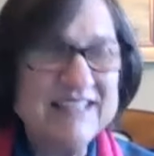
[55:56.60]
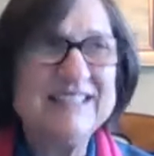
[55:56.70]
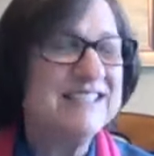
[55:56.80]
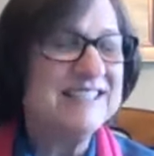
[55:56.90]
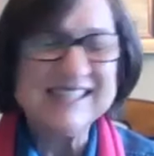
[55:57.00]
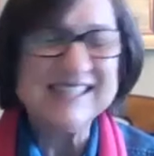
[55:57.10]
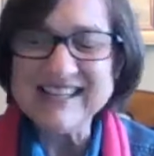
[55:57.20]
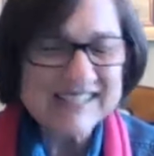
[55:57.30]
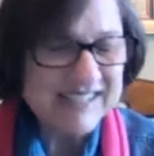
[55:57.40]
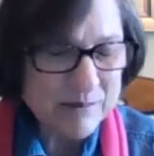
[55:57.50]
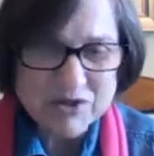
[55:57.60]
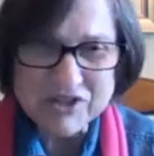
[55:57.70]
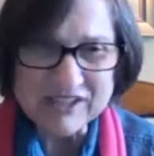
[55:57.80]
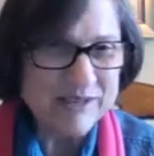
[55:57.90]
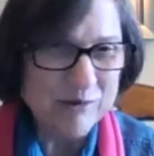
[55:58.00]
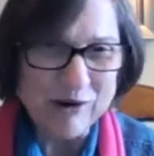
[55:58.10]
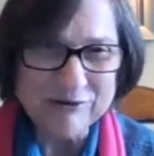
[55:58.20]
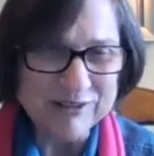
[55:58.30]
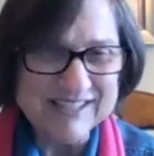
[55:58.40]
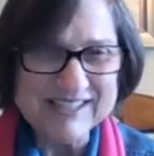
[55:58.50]
just exceptionally
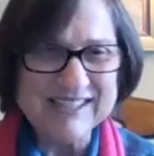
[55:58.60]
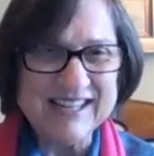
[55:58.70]
marvelous.